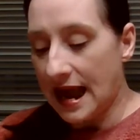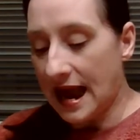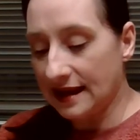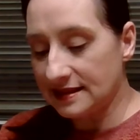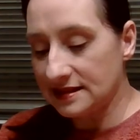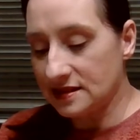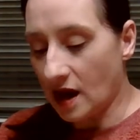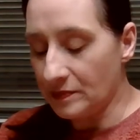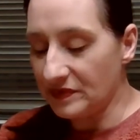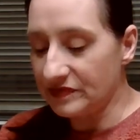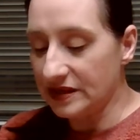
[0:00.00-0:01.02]
At the
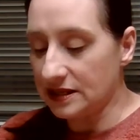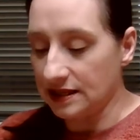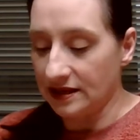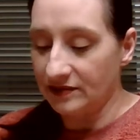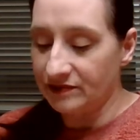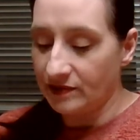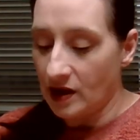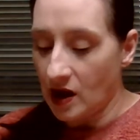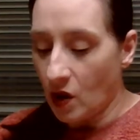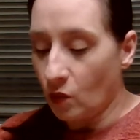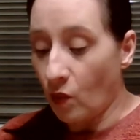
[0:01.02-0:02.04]
top of the cliff,
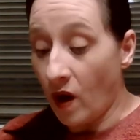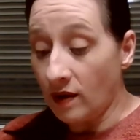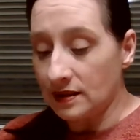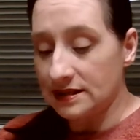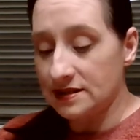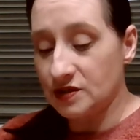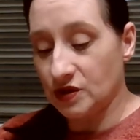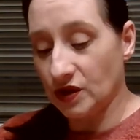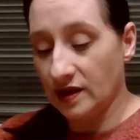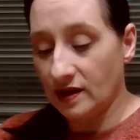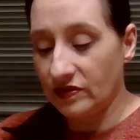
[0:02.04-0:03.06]
Wallace
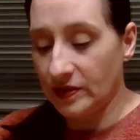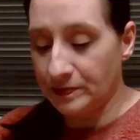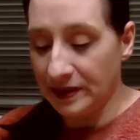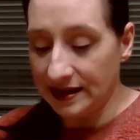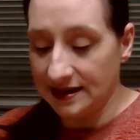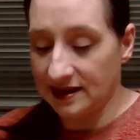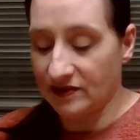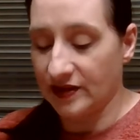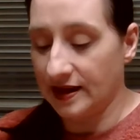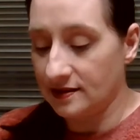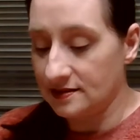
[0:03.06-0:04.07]
took the picnic
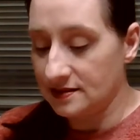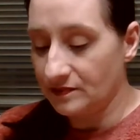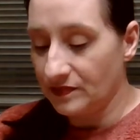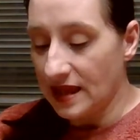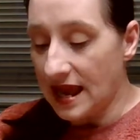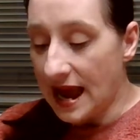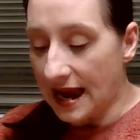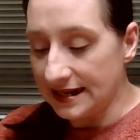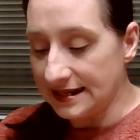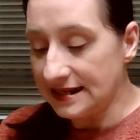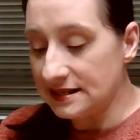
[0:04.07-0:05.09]
things.
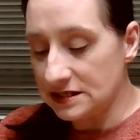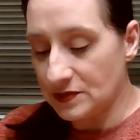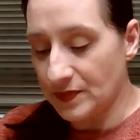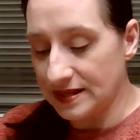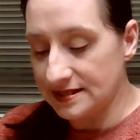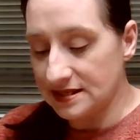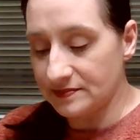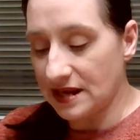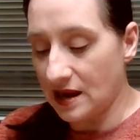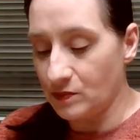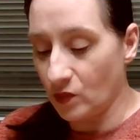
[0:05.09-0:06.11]
I need to spend some
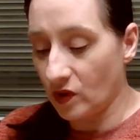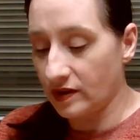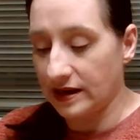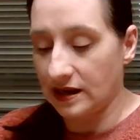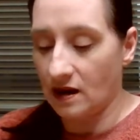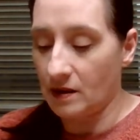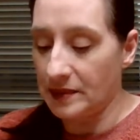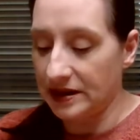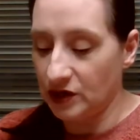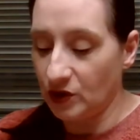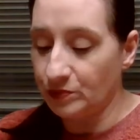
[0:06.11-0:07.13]
time working on my
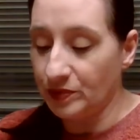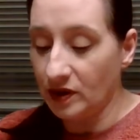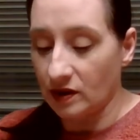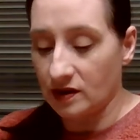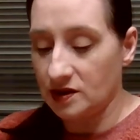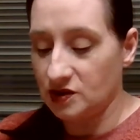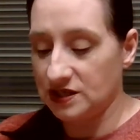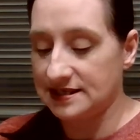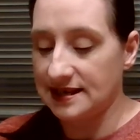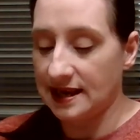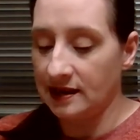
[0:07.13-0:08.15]
new book, she
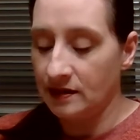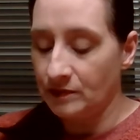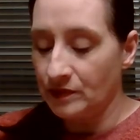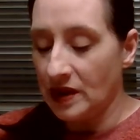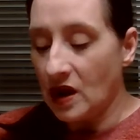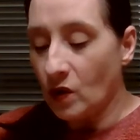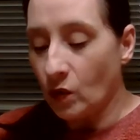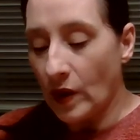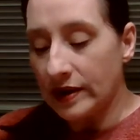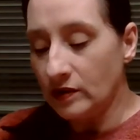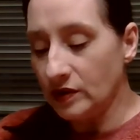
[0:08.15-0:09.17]
said.
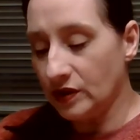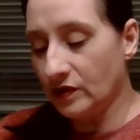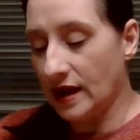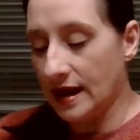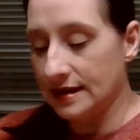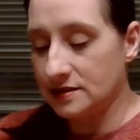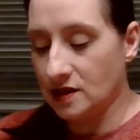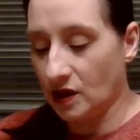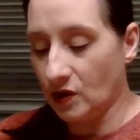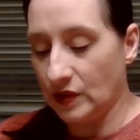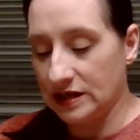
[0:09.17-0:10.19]
Why don't you guys
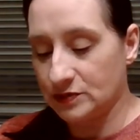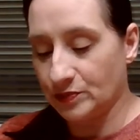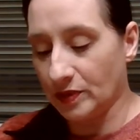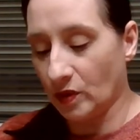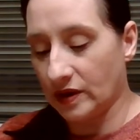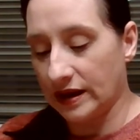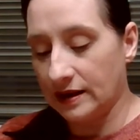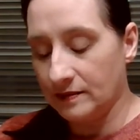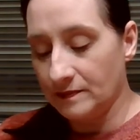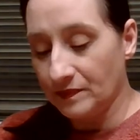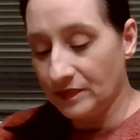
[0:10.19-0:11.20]
go exploring?